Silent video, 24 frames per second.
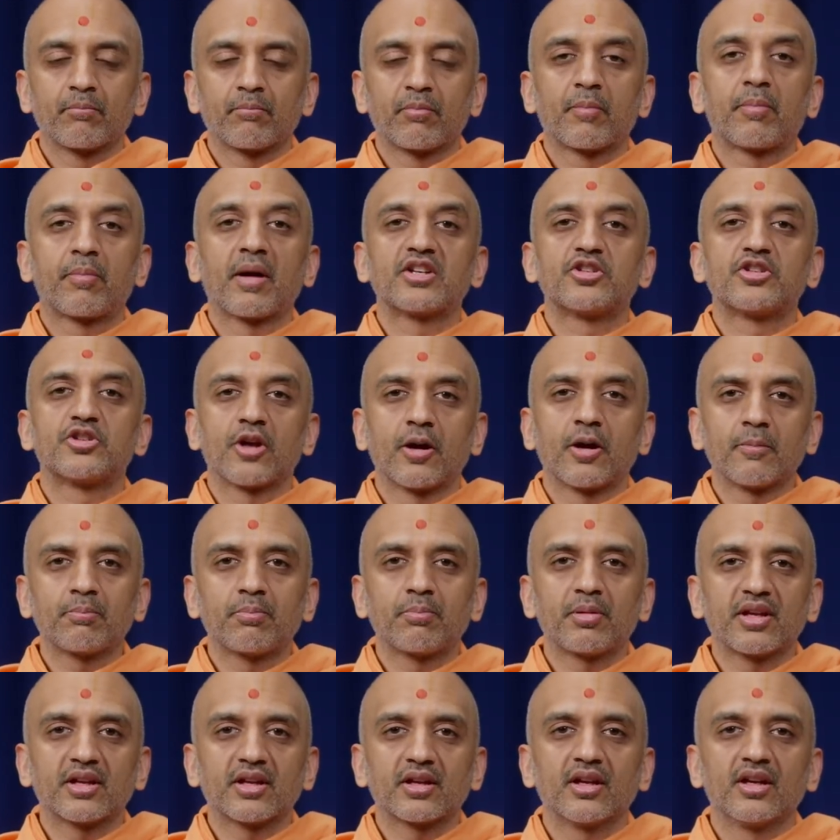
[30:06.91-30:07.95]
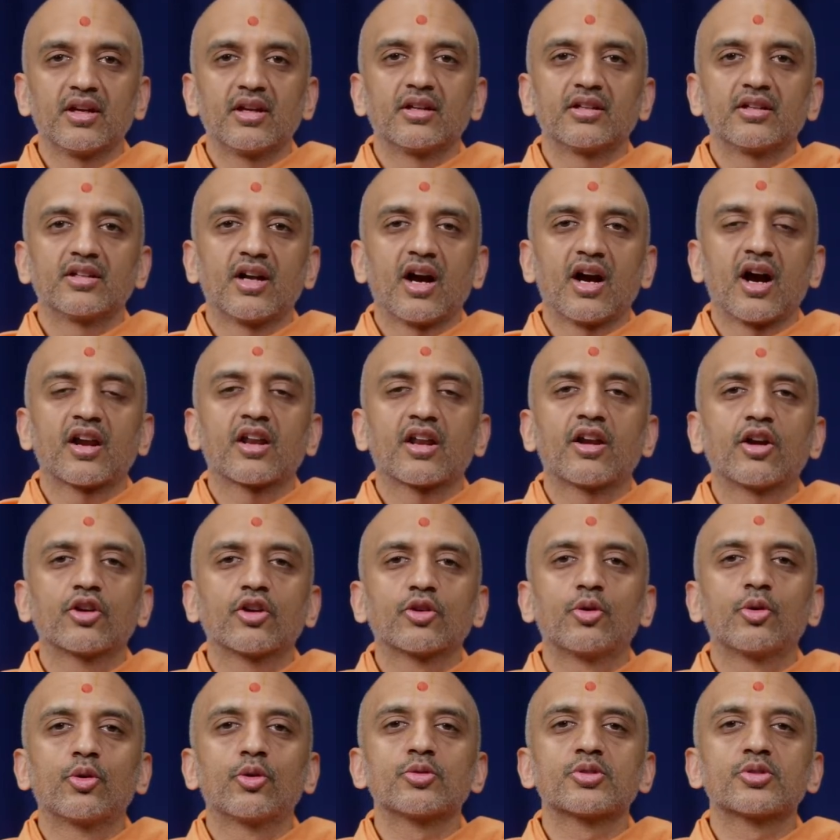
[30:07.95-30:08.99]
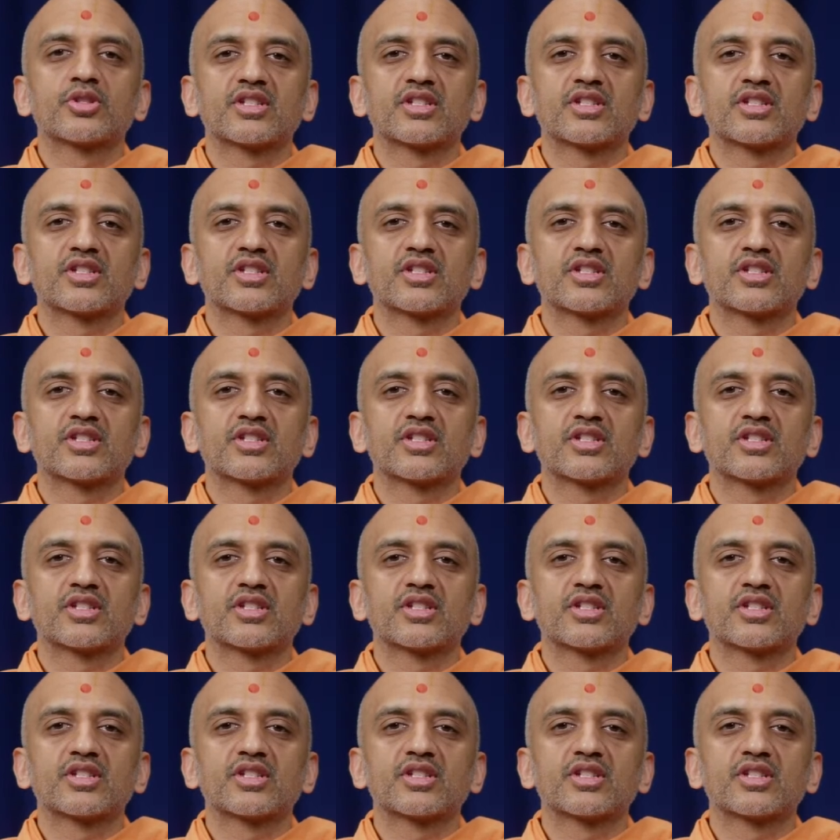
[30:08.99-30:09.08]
But by jumping, God and our Guru